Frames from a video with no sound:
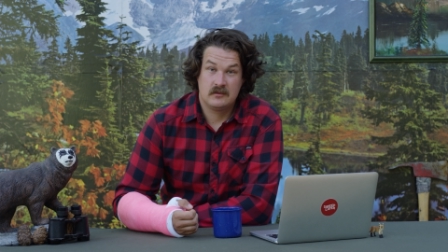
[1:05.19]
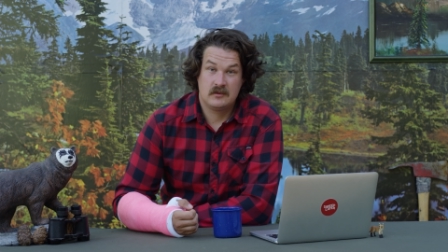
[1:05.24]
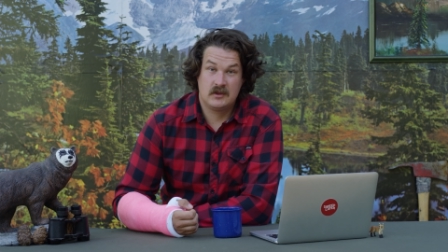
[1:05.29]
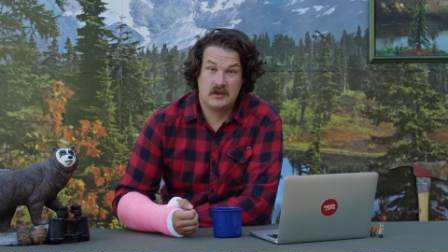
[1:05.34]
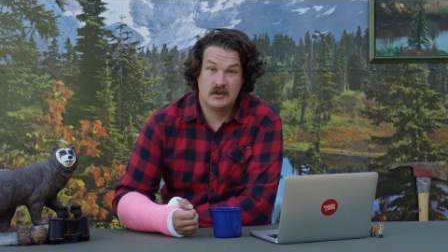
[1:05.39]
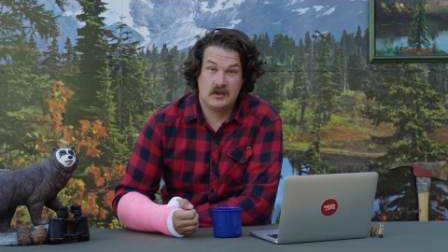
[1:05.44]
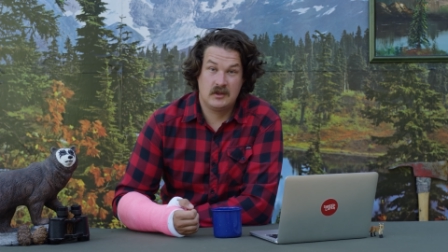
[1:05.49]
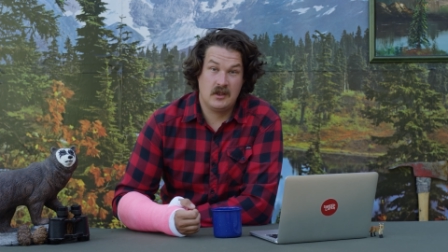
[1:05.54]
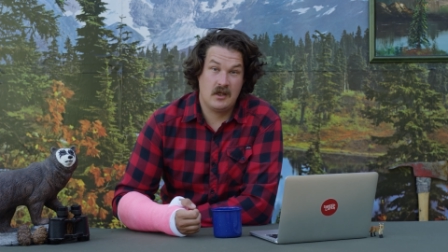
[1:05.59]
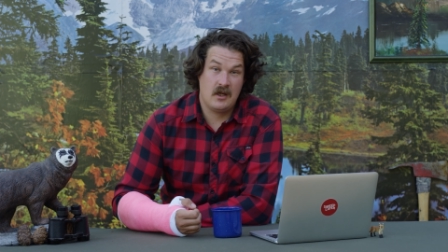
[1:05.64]

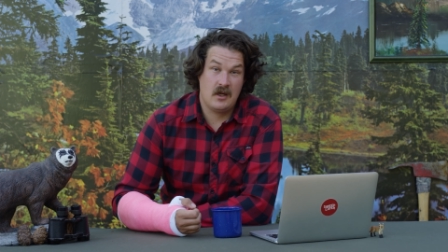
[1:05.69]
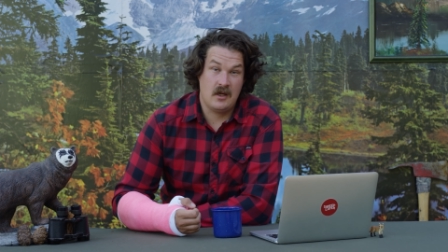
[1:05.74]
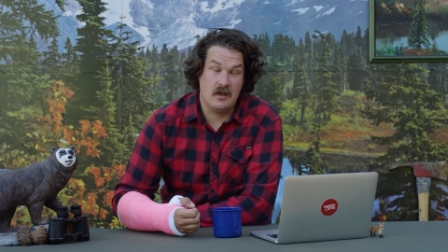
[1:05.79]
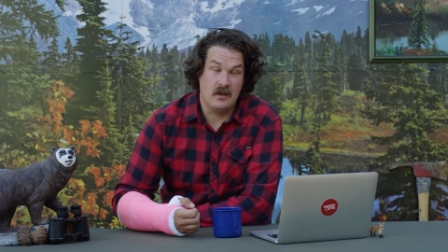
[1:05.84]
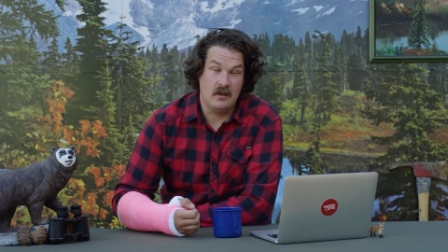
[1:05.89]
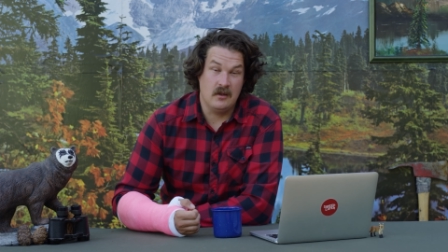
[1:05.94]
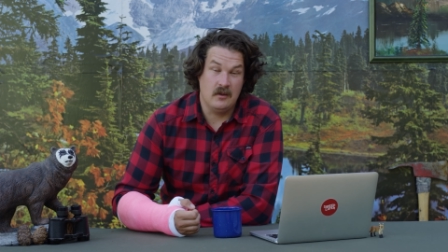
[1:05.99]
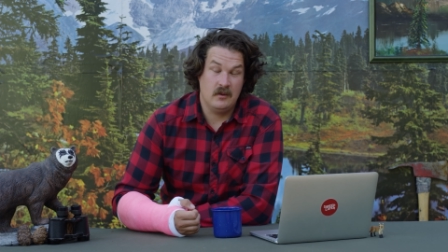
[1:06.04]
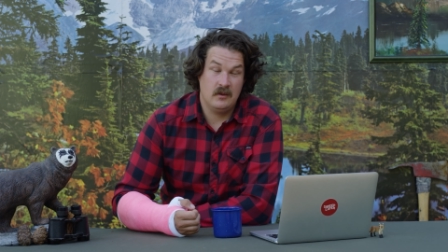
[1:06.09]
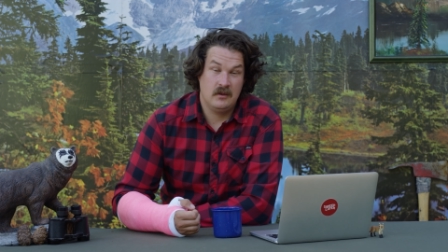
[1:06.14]

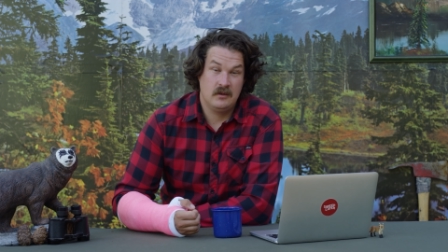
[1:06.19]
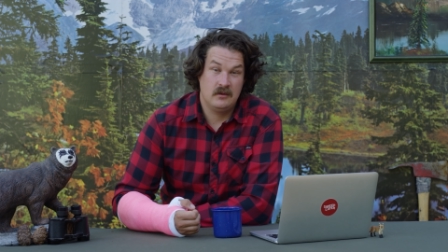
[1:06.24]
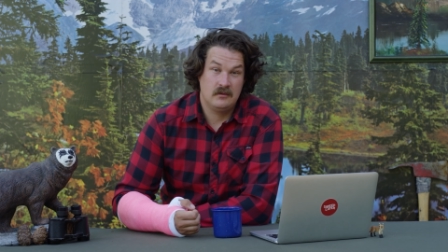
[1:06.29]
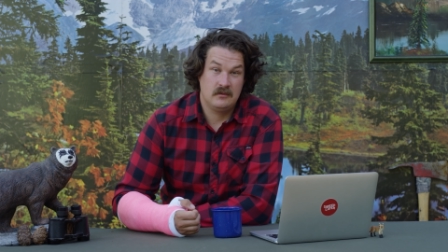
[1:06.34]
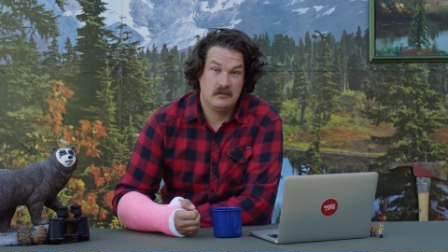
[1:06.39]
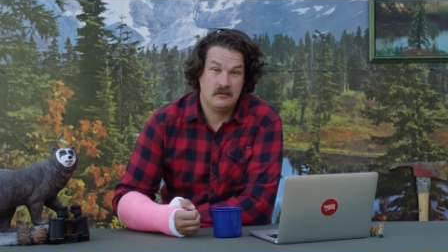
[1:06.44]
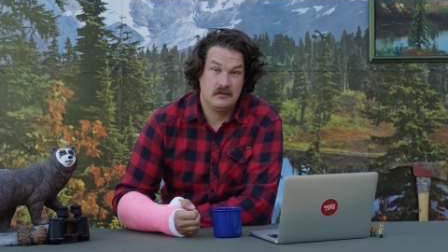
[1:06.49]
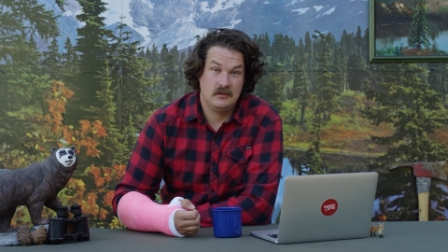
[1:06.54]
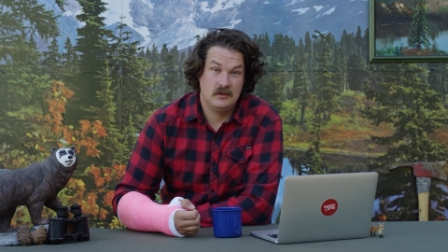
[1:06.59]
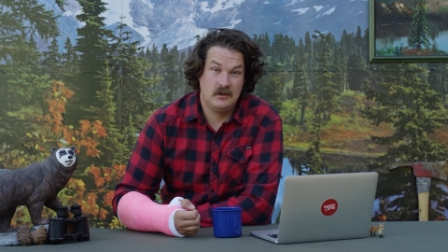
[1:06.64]
So
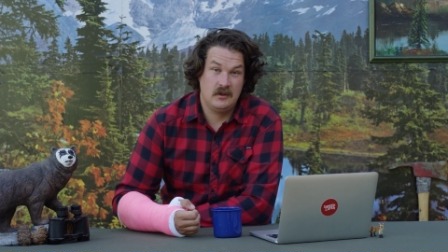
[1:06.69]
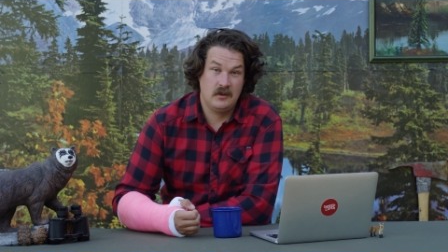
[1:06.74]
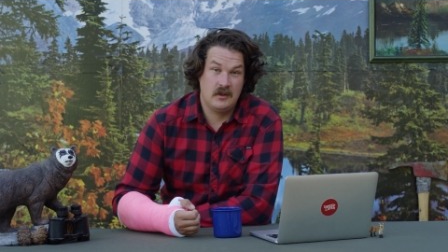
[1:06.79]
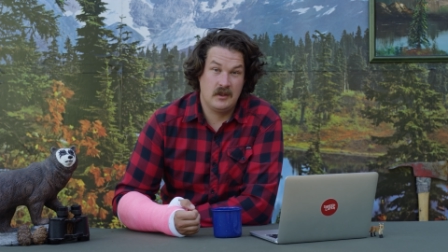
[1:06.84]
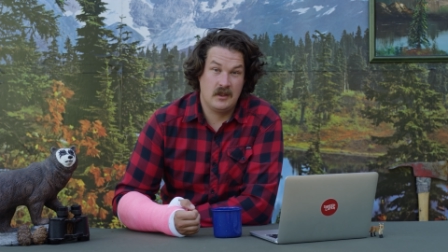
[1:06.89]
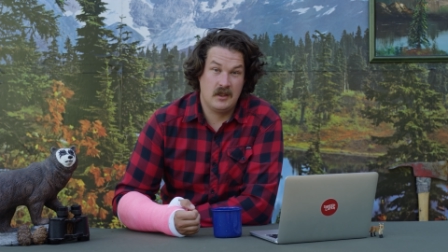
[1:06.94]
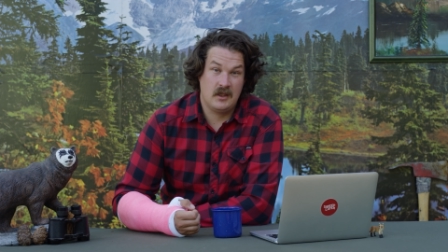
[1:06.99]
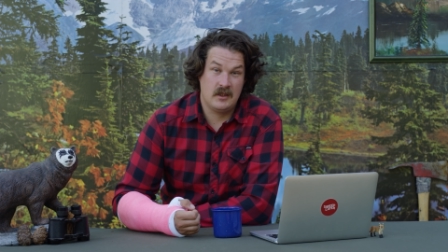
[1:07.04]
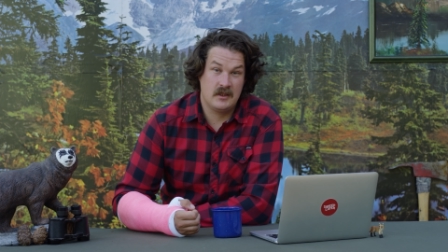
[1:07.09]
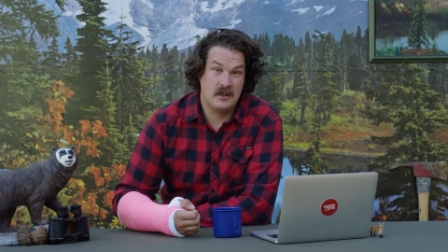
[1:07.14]
you can
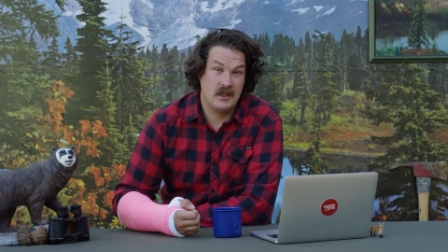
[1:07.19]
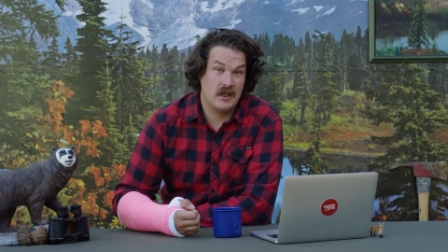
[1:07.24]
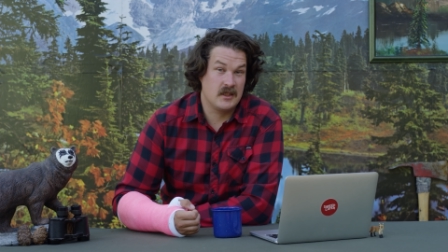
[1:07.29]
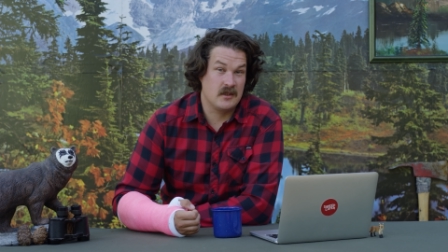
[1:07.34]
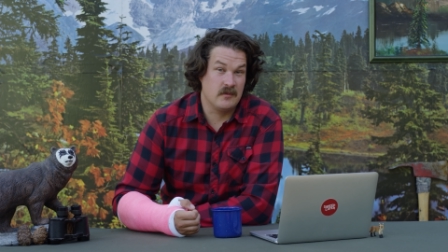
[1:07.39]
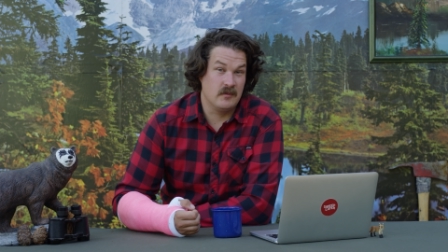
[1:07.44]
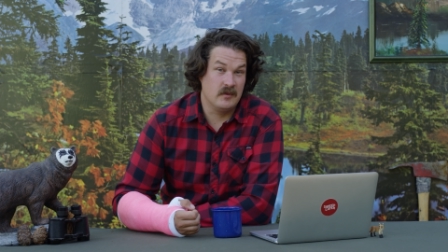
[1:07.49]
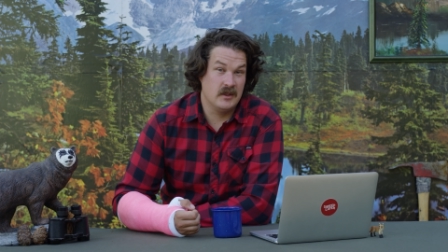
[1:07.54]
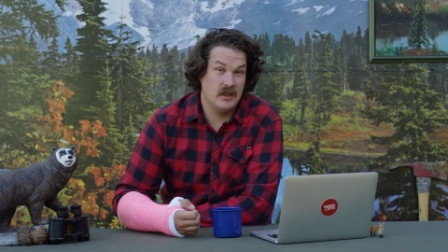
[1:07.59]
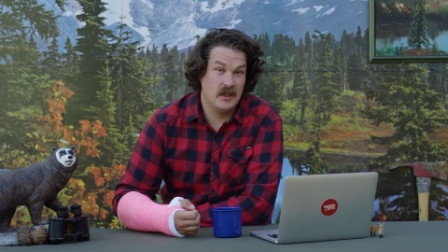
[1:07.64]
all take
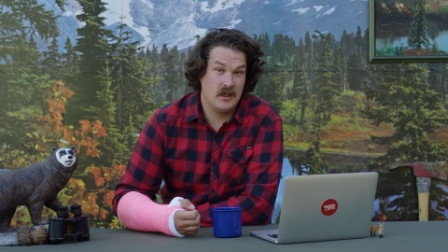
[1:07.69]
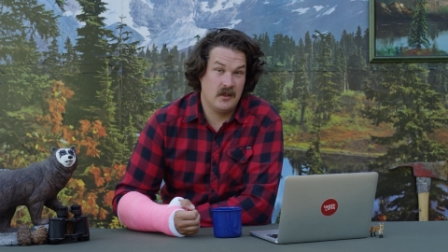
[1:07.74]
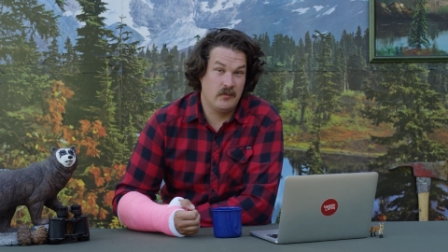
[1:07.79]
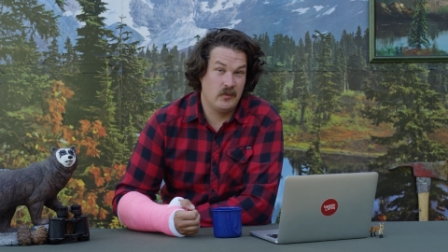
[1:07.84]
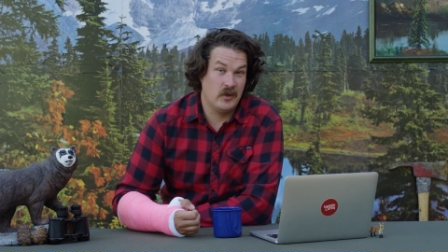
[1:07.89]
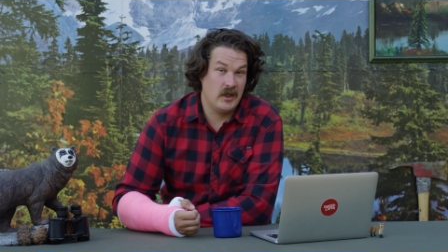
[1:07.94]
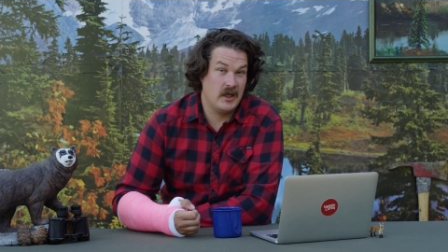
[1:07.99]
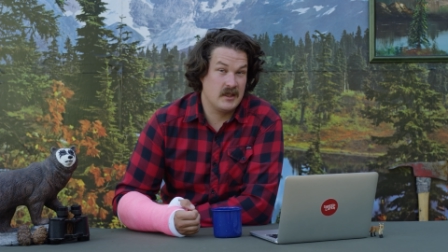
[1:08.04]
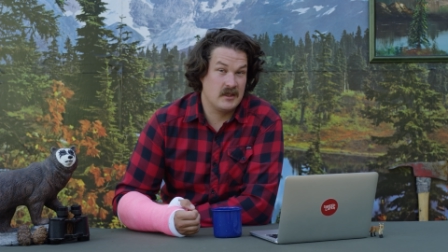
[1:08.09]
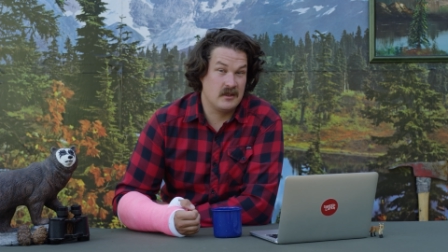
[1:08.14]
some little
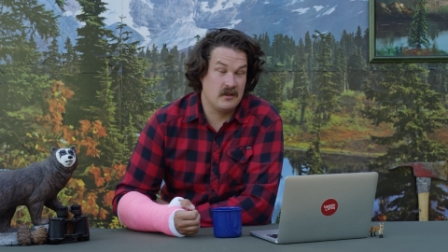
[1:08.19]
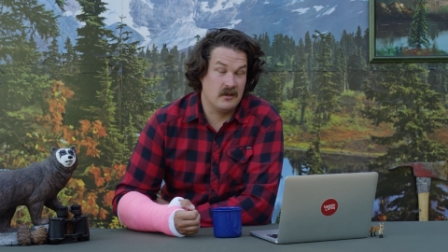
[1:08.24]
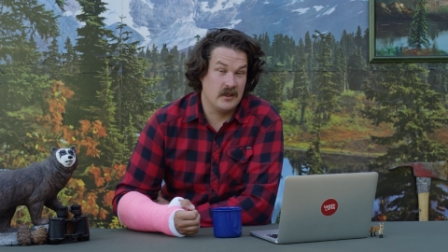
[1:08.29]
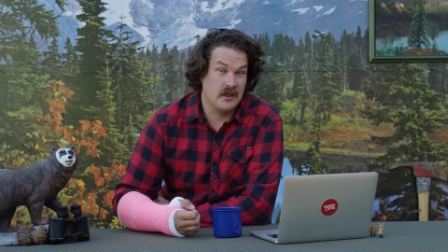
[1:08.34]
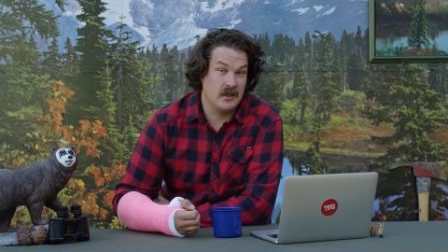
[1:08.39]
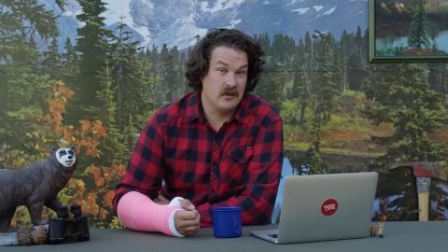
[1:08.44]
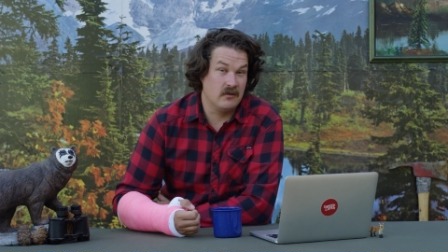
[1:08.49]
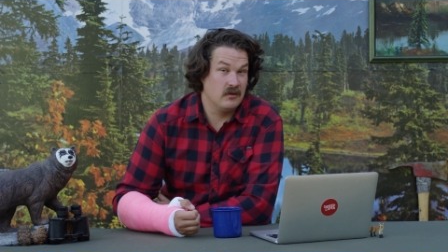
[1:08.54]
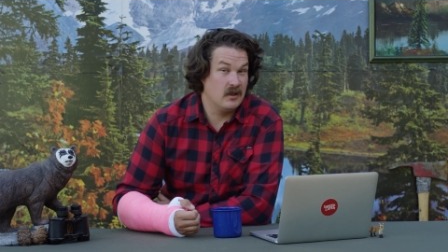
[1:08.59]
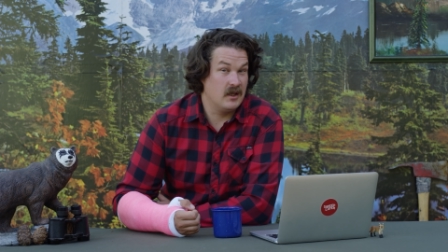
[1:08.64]
breaks during
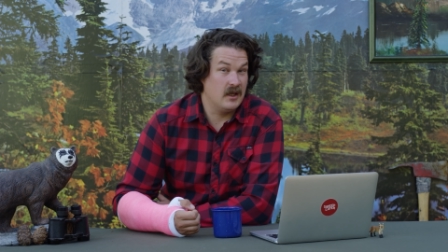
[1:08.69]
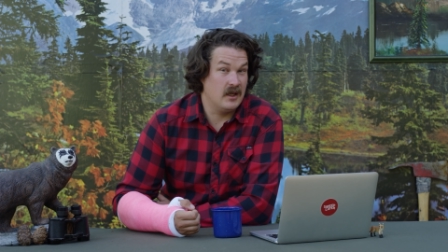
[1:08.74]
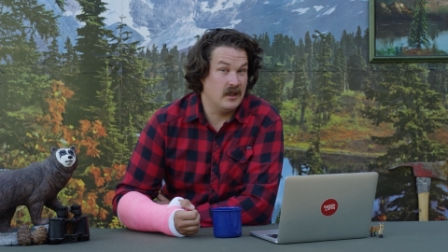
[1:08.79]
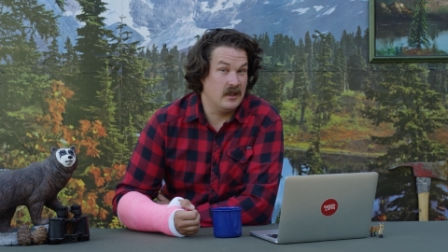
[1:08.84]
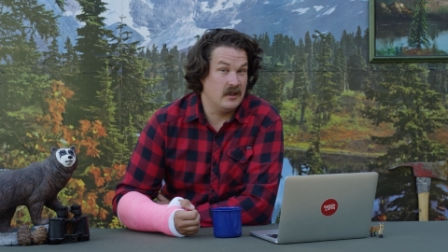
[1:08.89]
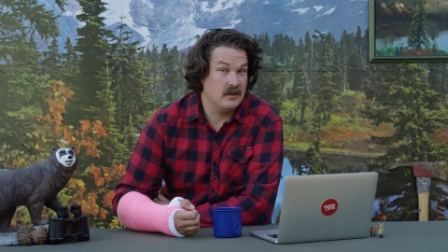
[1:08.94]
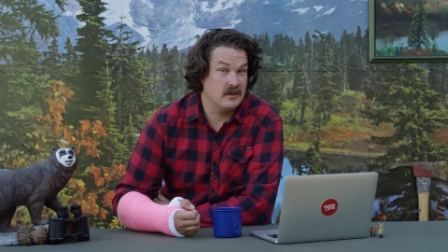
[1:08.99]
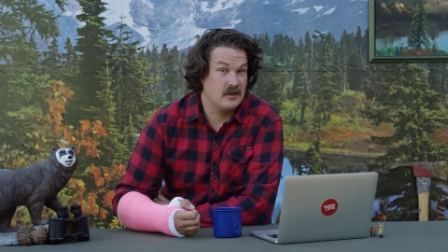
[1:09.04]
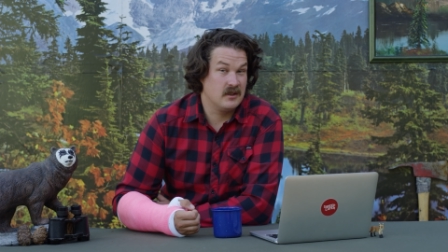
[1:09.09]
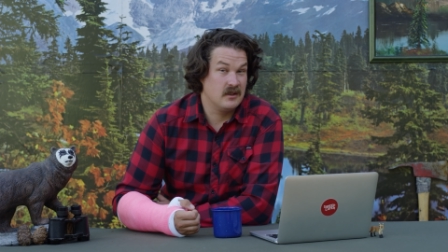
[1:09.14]
your
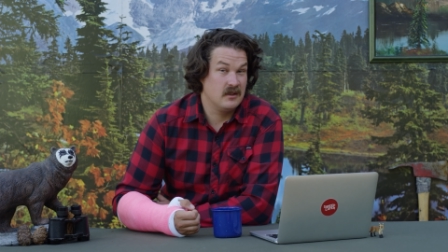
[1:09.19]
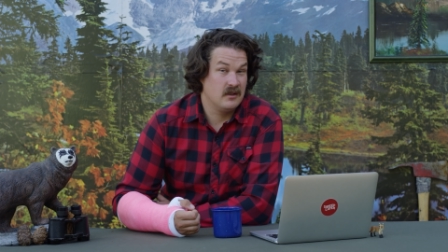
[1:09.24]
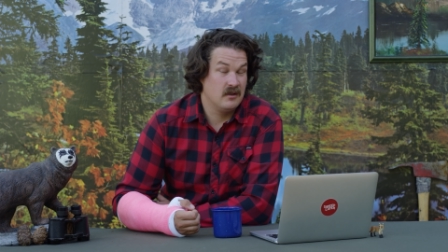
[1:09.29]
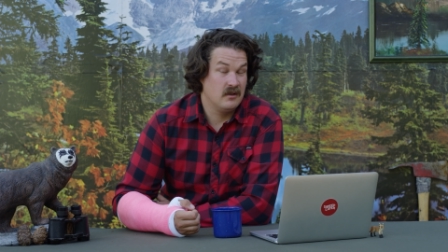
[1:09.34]
rides